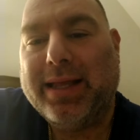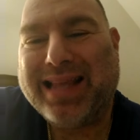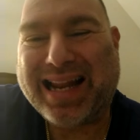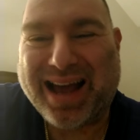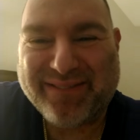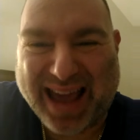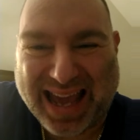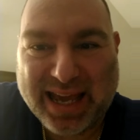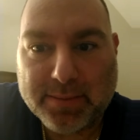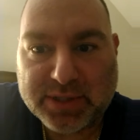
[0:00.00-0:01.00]
that have
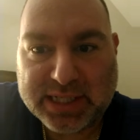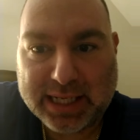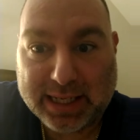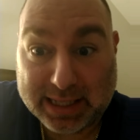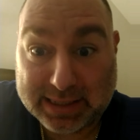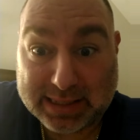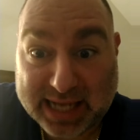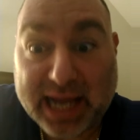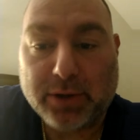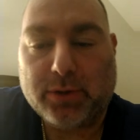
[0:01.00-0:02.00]
AMC in the
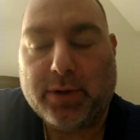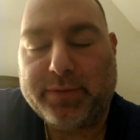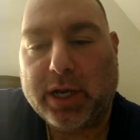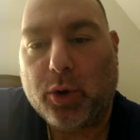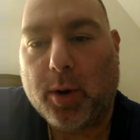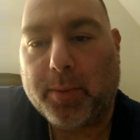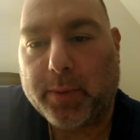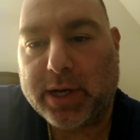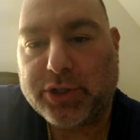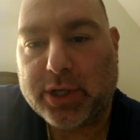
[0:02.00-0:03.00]
title of their
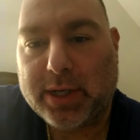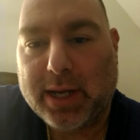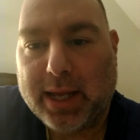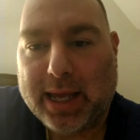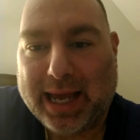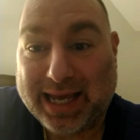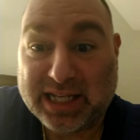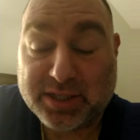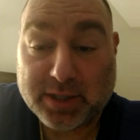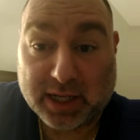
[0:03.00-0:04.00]
corporation, and
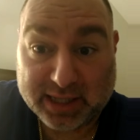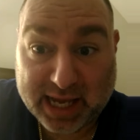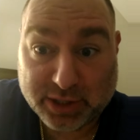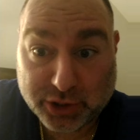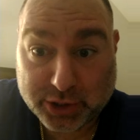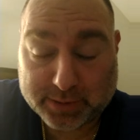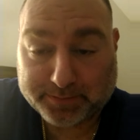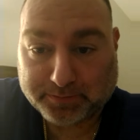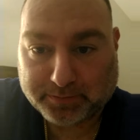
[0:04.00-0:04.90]
it's alleged